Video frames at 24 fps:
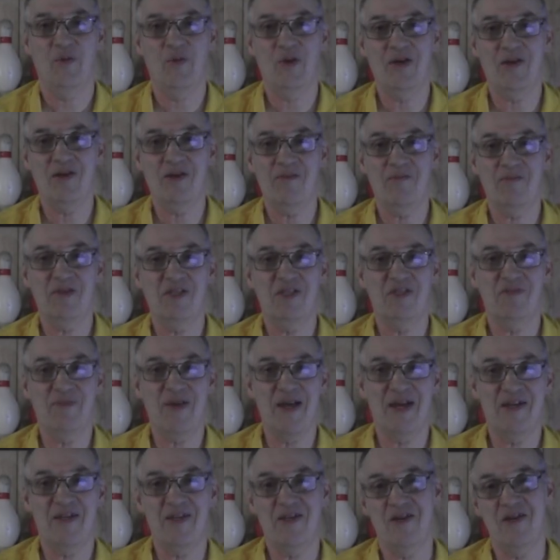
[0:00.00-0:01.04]
Welcome to
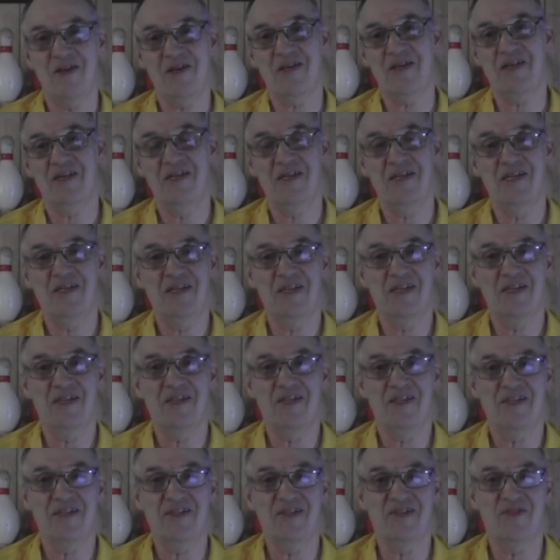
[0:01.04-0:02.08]
Spare Talk.
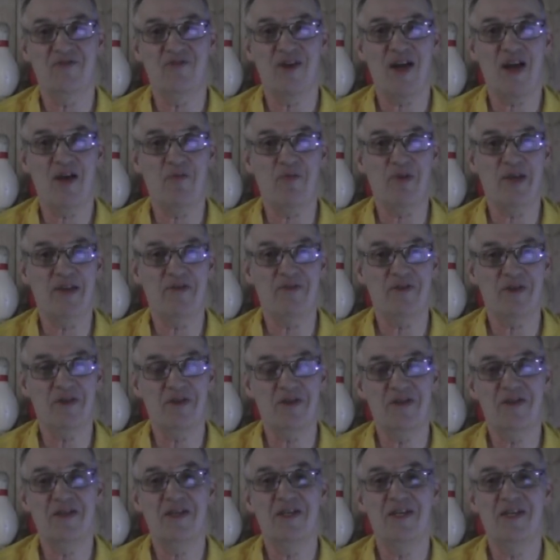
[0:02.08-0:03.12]
This is Rod Weaver.
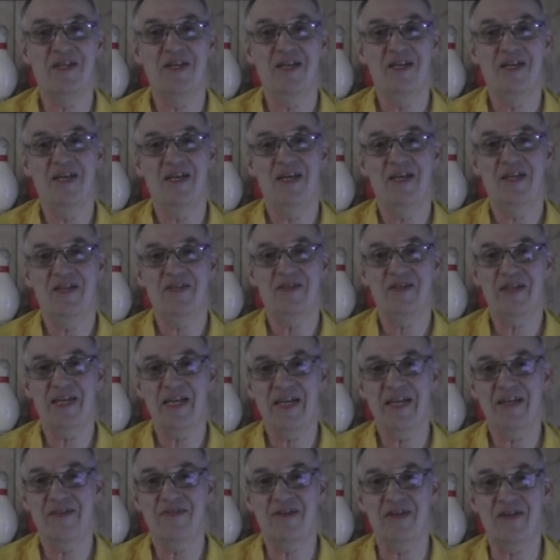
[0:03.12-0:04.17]

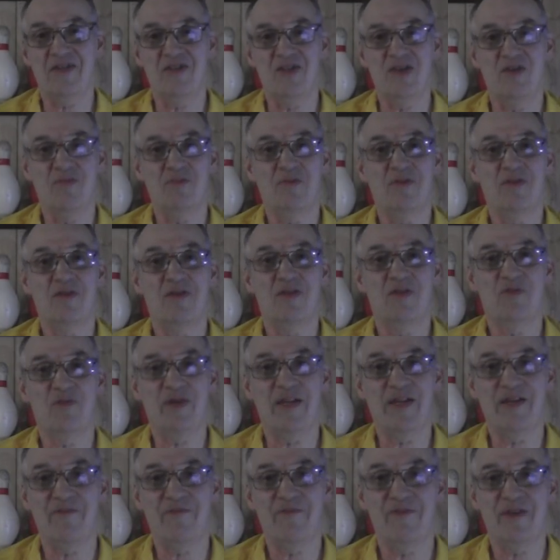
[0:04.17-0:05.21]
Today is October
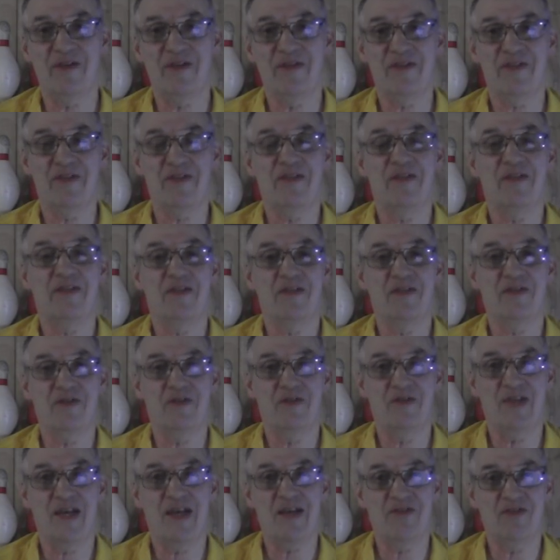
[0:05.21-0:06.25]
25th,
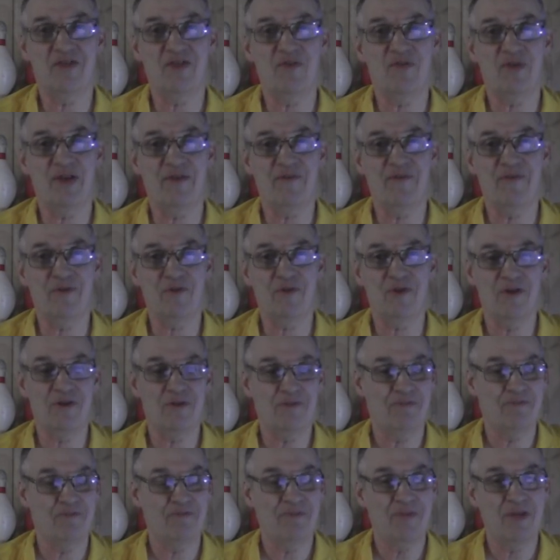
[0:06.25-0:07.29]
2024,
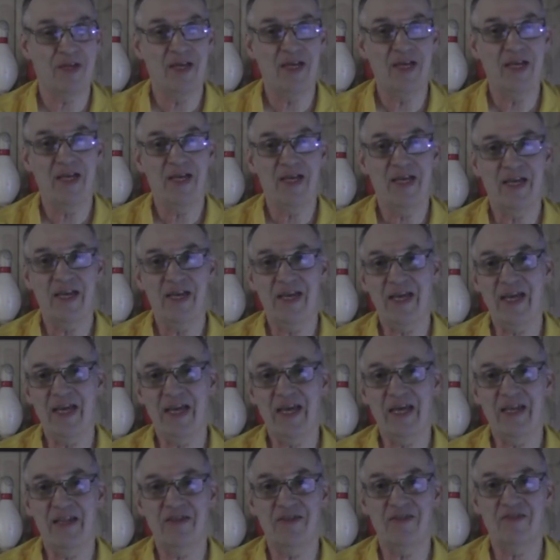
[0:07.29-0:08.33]

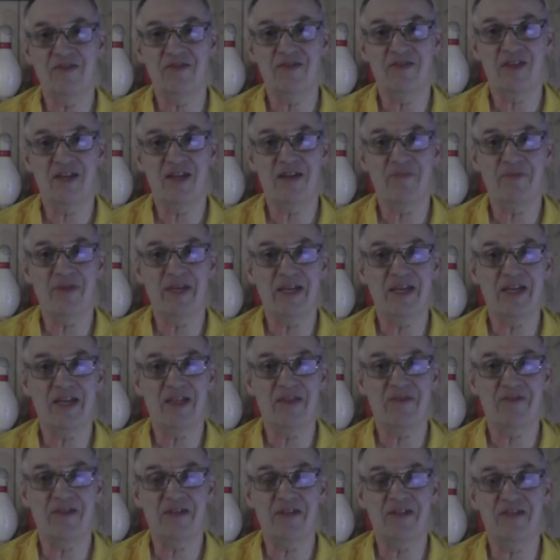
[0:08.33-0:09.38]
and this is going to be
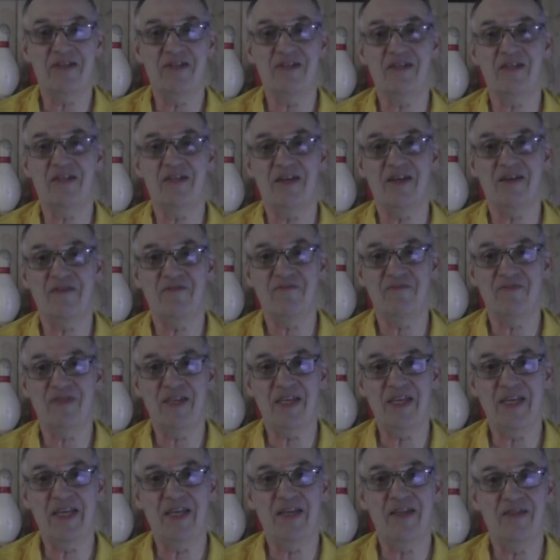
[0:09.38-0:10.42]
another edition of
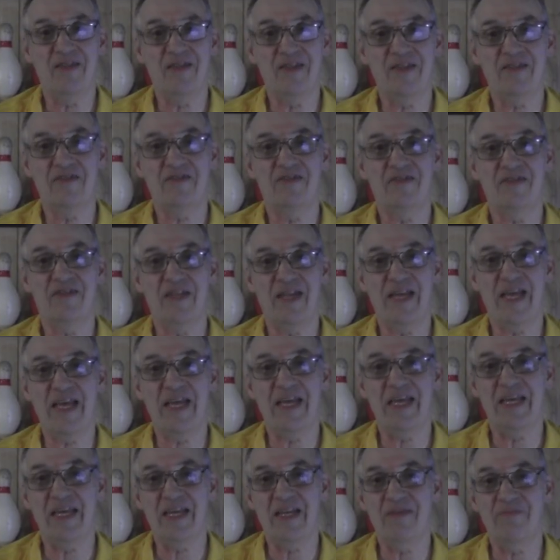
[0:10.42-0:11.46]
the This
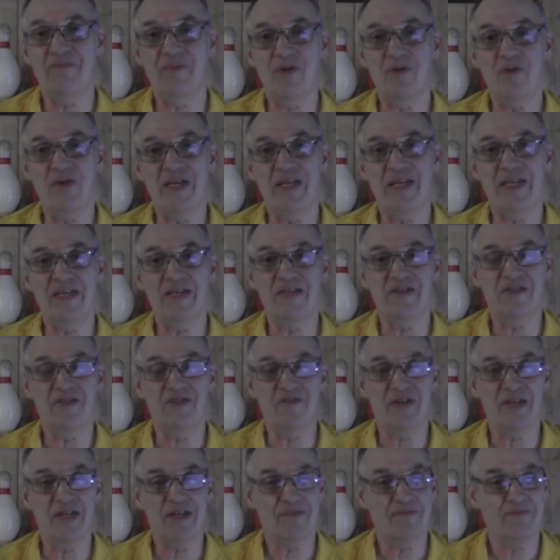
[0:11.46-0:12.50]
Day in Bowling
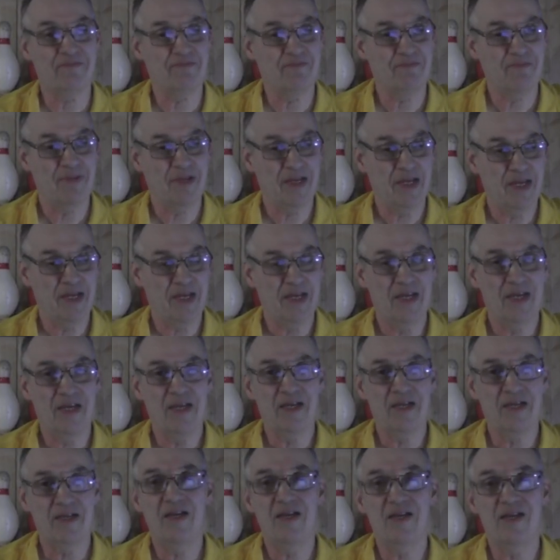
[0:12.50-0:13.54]
History.
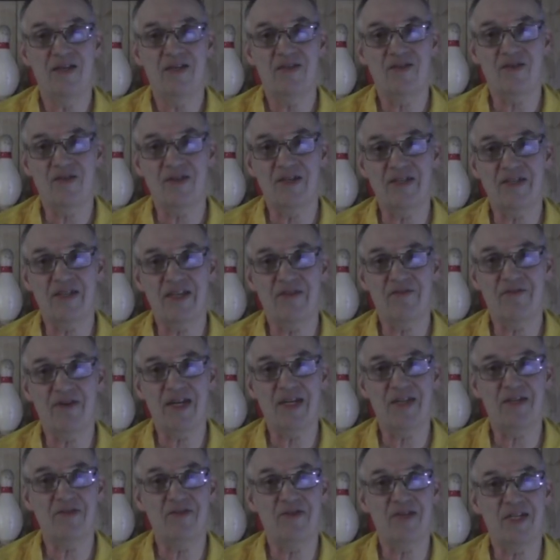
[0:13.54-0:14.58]
So let's get
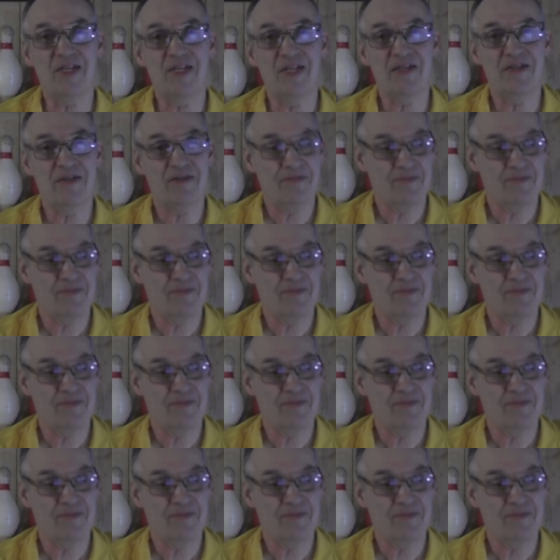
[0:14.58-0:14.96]
right to it.